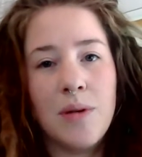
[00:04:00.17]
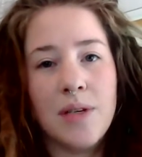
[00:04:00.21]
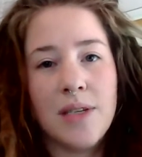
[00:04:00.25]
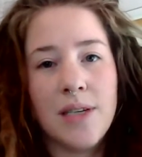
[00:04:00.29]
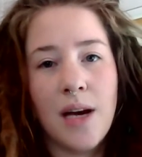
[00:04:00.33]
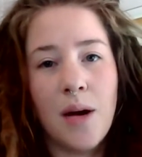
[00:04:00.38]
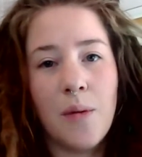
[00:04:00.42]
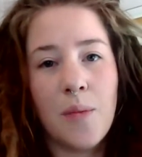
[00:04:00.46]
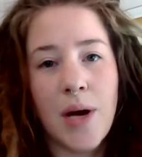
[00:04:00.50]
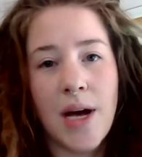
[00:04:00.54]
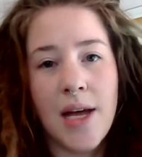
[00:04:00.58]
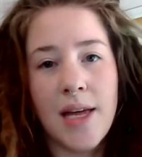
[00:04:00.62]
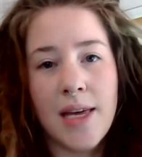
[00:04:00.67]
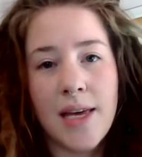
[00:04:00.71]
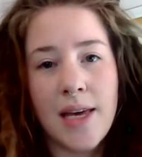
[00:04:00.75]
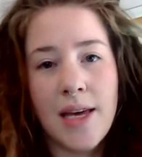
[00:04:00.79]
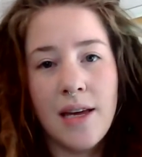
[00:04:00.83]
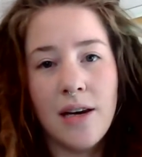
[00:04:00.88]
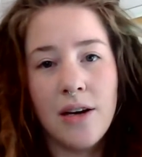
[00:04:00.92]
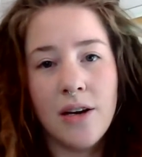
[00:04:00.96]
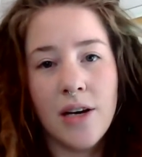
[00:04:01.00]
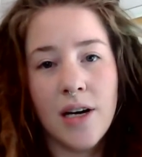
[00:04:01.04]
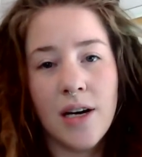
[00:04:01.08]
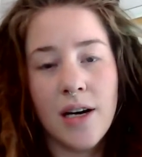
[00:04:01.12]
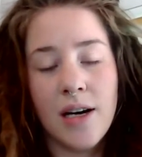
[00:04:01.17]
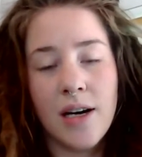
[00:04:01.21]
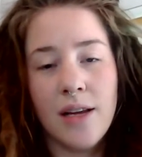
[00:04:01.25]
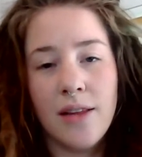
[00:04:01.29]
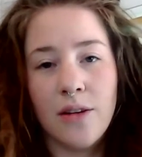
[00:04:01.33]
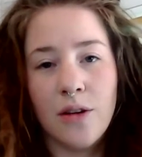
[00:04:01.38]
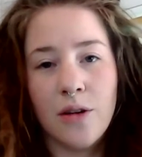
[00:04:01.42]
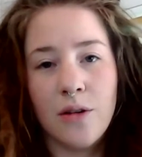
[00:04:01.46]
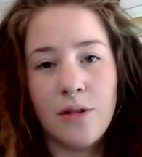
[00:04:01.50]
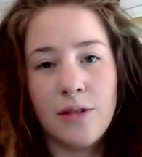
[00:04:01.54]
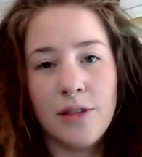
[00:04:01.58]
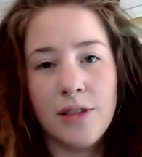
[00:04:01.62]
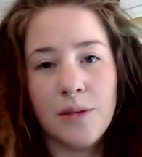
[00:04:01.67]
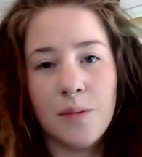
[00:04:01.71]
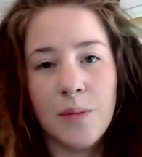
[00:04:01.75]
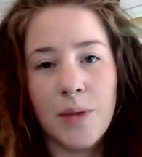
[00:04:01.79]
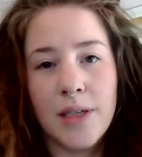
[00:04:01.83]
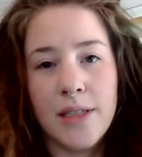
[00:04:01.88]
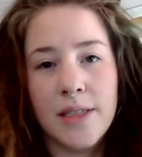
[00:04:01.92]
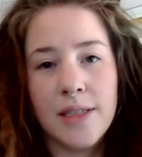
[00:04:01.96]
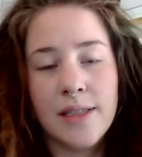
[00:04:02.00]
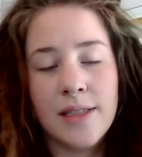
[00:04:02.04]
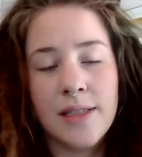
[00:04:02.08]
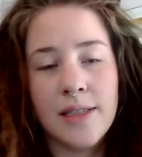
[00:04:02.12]
set it by a heater in the colder
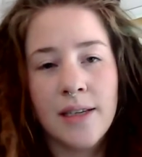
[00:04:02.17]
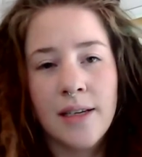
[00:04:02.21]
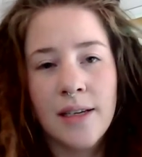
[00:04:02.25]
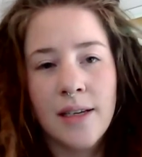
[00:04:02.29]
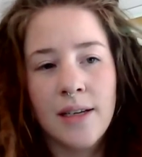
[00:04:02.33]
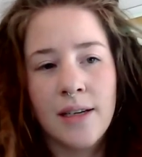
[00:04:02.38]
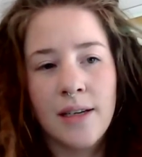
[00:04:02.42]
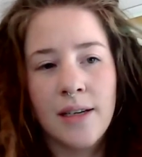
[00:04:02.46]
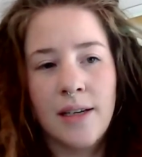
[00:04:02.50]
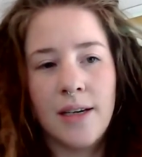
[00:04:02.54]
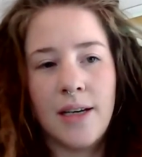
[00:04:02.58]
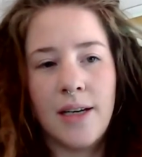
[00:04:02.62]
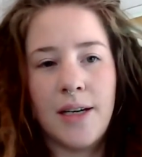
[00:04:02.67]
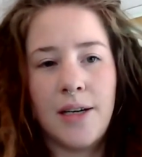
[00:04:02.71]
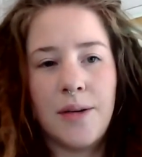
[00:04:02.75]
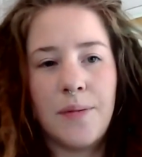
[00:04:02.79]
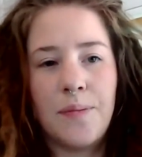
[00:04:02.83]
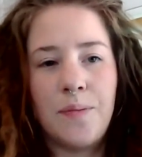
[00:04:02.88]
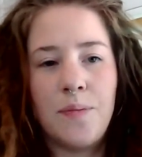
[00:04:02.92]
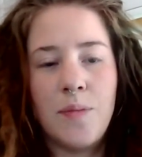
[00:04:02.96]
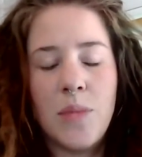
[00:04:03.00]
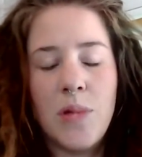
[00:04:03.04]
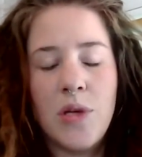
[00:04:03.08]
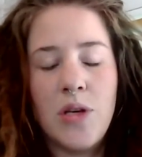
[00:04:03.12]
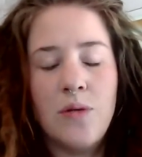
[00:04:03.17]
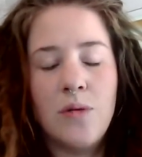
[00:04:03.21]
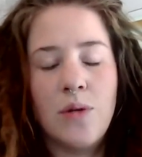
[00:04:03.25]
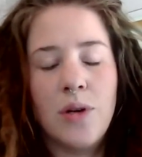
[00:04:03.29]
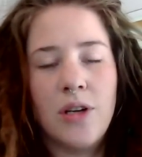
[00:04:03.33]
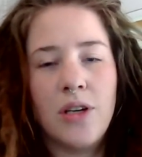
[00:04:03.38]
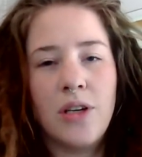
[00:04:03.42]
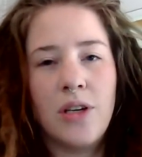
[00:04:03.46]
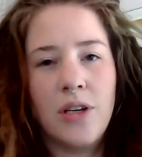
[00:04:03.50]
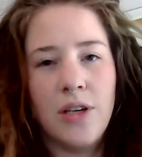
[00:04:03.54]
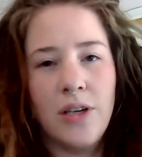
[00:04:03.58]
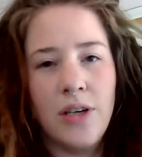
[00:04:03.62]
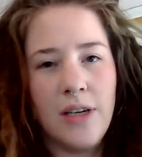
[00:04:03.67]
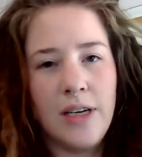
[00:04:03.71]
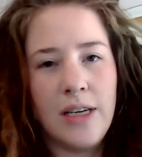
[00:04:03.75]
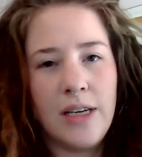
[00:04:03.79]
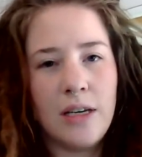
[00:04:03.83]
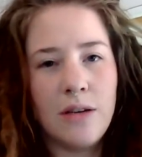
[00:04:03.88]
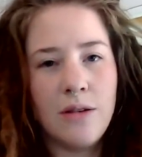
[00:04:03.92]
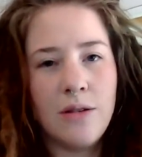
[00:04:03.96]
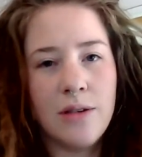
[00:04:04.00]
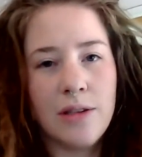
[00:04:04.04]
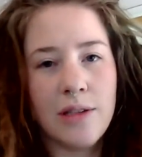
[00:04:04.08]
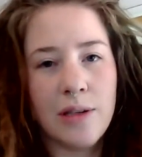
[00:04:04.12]
months. You could
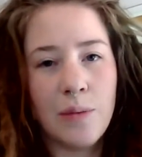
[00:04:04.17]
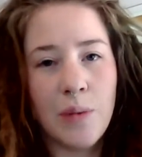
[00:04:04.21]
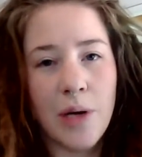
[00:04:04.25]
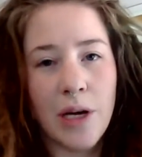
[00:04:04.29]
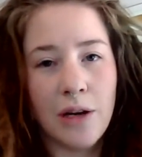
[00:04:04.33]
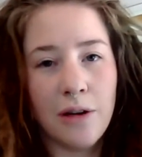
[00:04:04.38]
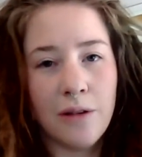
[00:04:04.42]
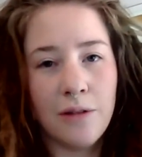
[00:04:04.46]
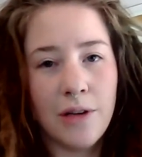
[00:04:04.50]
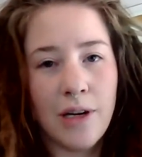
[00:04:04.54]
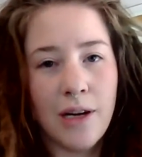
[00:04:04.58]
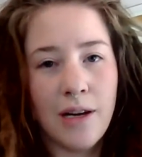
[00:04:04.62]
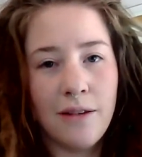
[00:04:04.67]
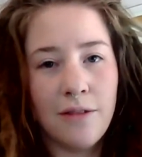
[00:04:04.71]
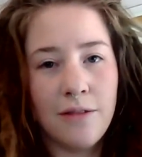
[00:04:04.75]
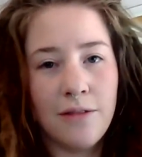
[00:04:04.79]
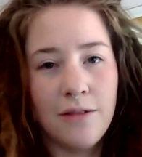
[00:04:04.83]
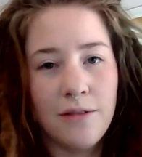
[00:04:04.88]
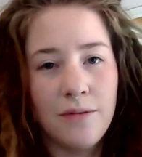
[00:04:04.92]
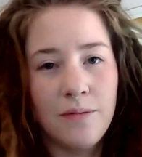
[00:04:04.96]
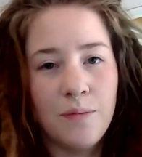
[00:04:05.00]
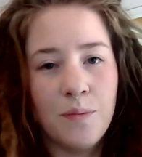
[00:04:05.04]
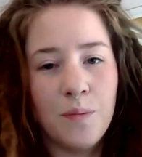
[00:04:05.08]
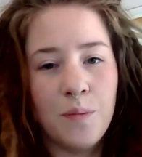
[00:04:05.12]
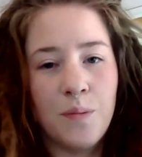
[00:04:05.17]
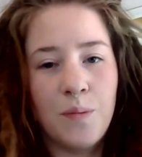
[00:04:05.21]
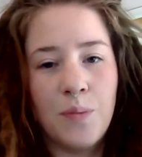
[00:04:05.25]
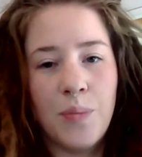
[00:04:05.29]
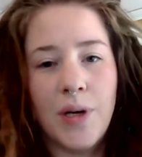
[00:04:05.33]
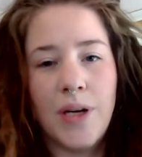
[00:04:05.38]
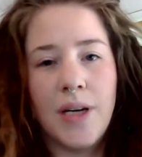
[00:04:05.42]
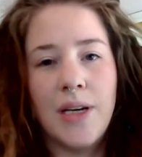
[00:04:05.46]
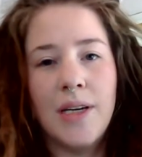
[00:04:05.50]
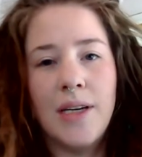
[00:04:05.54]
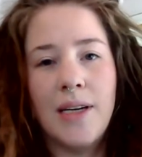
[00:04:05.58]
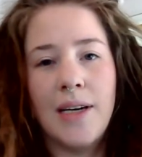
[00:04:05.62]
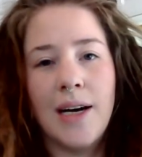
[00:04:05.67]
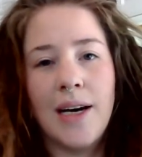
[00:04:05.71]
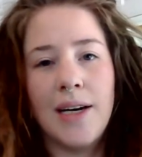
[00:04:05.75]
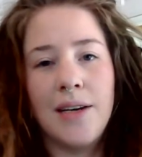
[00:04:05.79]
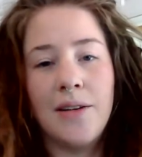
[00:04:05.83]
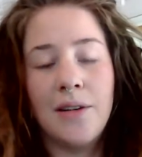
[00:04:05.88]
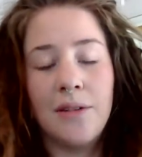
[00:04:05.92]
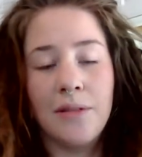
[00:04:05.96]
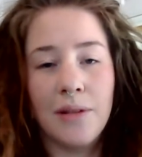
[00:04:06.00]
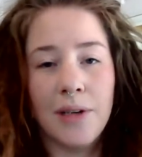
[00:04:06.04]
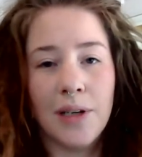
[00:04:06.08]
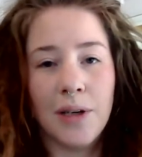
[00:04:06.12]
use a microwave, but I
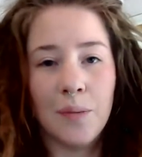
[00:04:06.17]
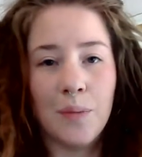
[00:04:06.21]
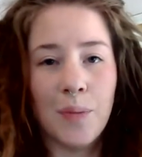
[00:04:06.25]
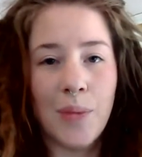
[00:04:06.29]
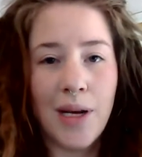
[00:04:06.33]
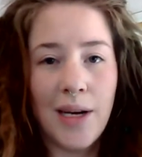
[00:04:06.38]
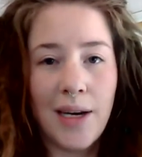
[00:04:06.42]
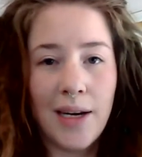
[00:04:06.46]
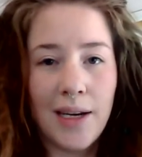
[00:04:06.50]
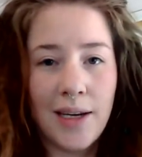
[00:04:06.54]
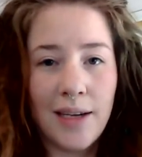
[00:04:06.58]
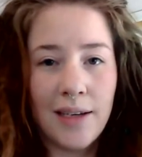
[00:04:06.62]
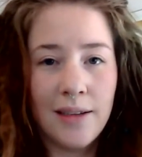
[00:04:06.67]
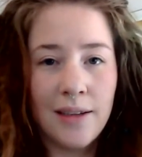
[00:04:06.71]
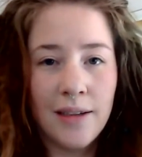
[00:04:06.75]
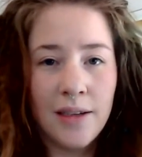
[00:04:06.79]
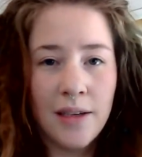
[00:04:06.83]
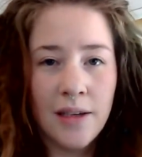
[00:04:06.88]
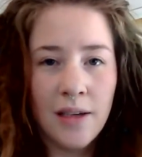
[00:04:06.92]
don't recommend it.